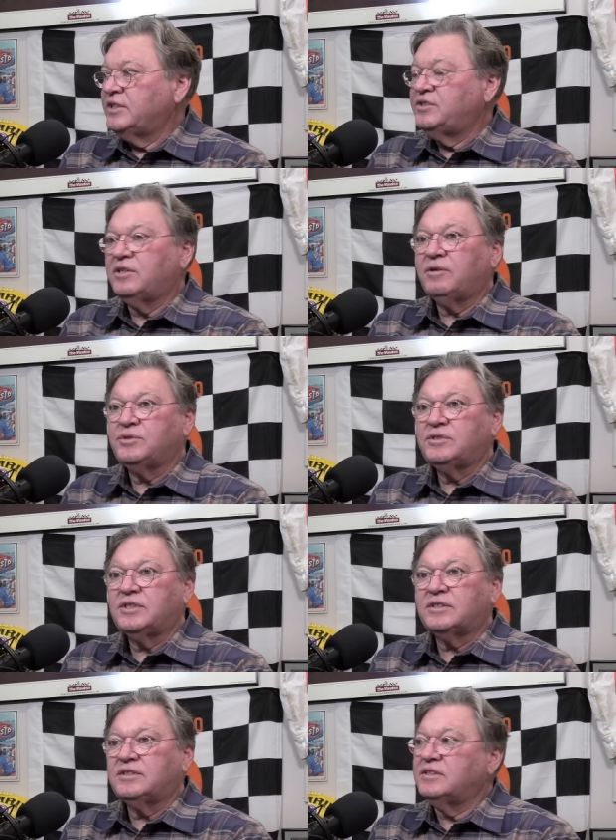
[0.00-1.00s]
at least till I was
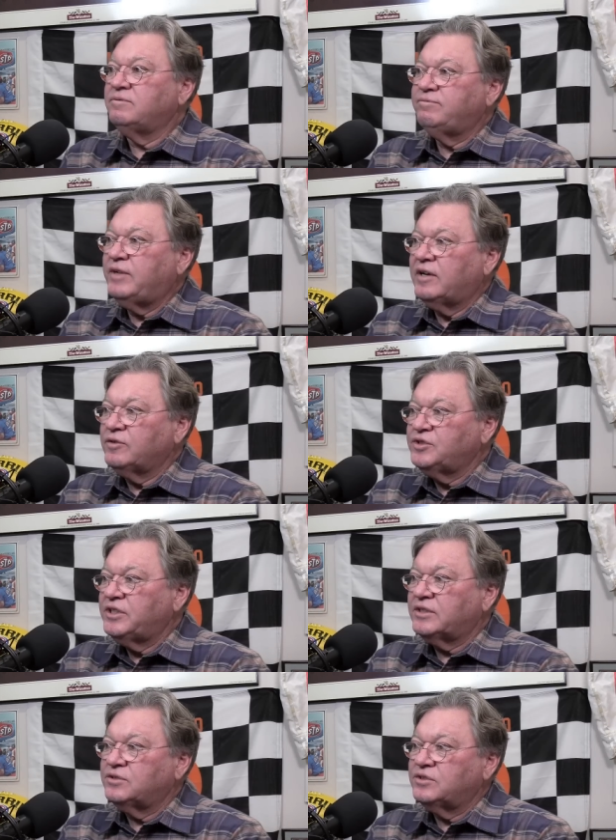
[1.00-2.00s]
65 or
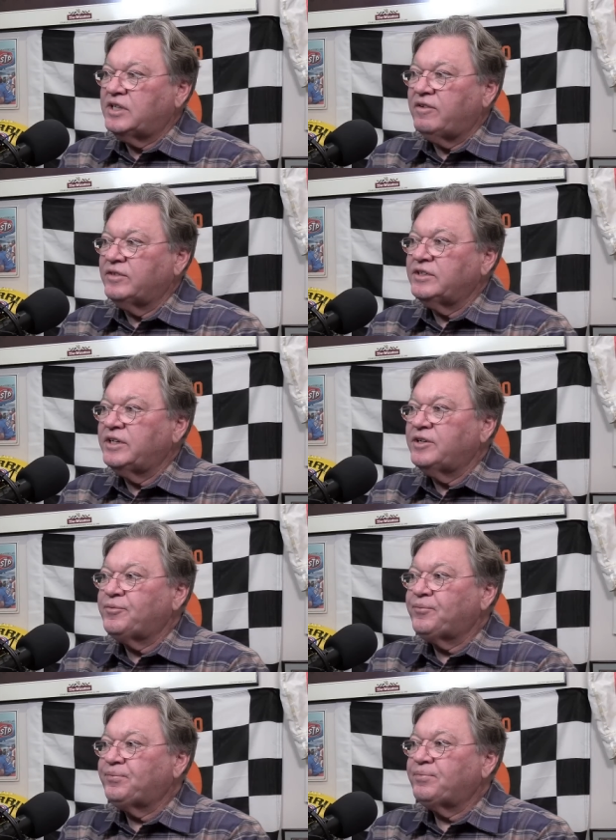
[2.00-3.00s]
6 or 7, you
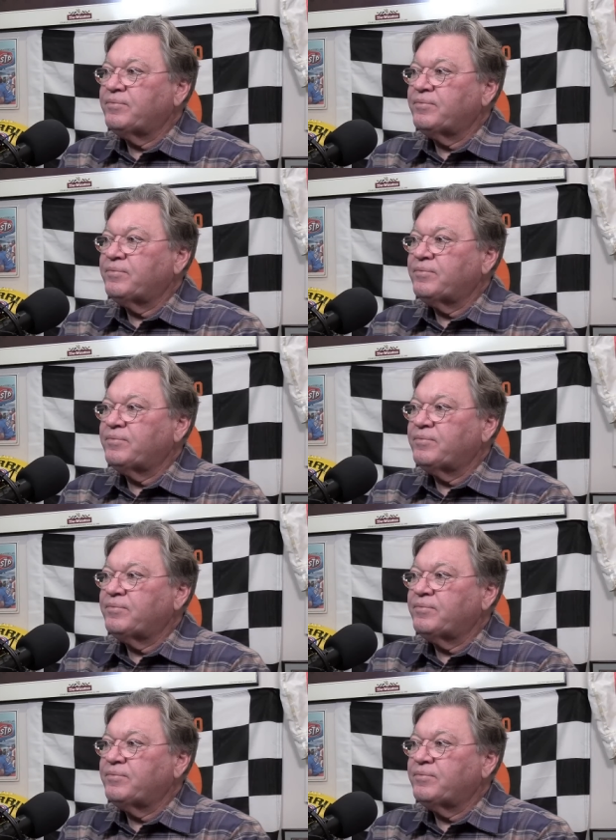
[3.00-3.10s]
know.